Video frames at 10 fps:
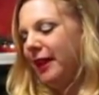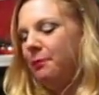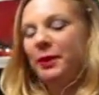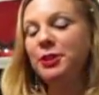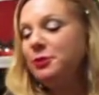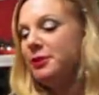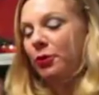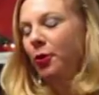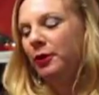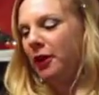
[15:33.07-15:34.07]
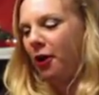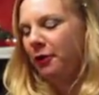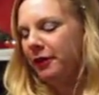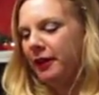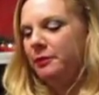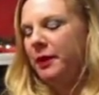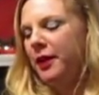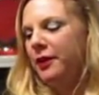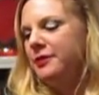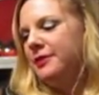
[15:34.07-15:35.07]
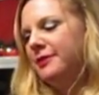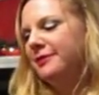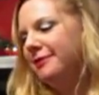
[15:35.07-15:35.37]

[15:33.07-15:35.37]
But you still go along with it because,